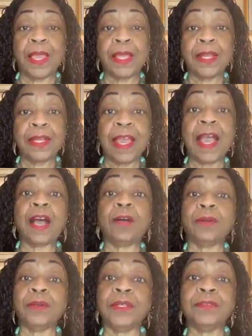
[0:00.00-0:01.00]
Now,
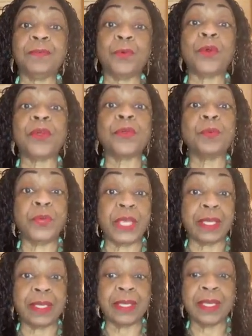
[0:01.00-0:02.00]
for the
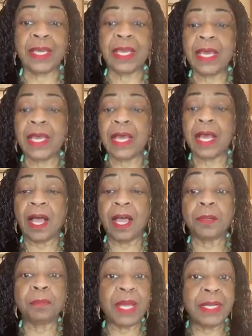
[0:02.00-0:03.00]
week.
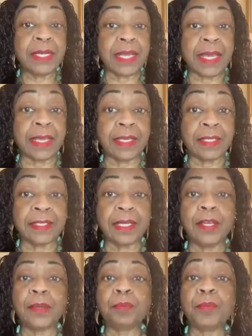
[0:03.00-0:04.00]
On Monday,
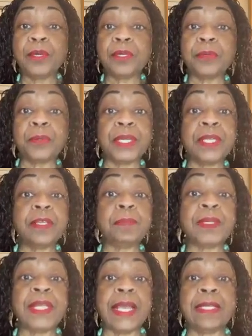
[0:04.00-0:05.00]
Mercury, the
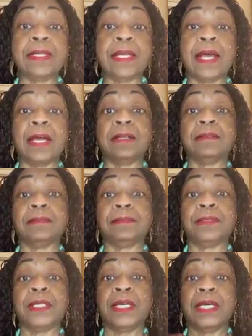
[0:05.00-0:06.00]
planet of
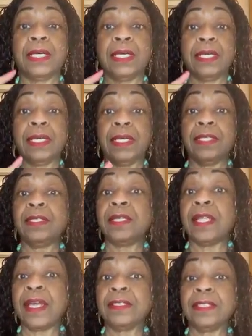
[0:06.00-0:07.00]

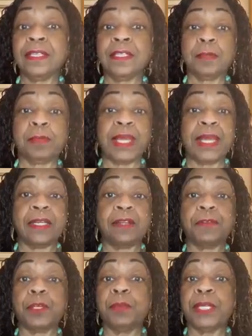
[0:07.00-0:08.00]
intellect, the planet
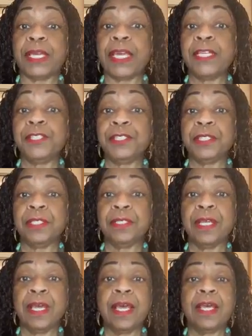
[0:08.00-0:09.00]
of
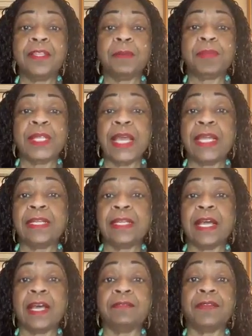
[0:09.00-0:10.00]
communication, the planet
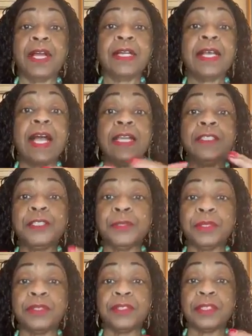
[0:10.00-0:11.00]
of
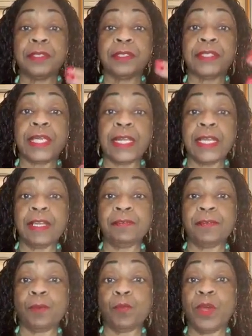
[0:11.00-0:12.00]
conduits, getting
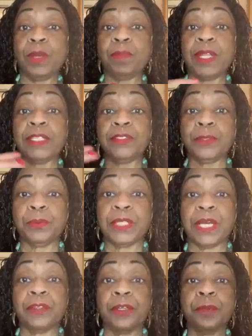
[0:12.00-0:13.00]
from one place to
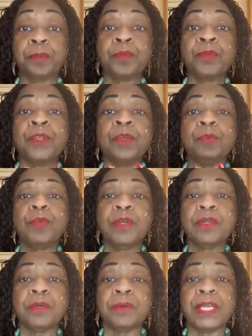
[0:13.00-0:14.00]
another,
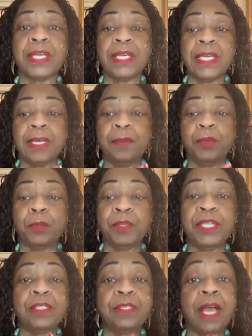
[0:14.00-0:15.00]
Mercury will
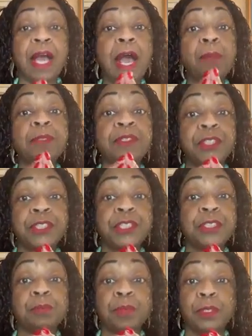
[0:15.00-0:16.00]
be
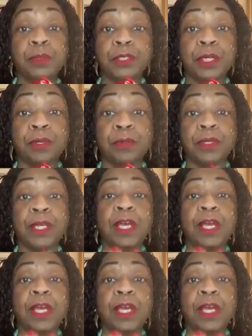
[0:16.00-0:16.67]
opposition Pluto.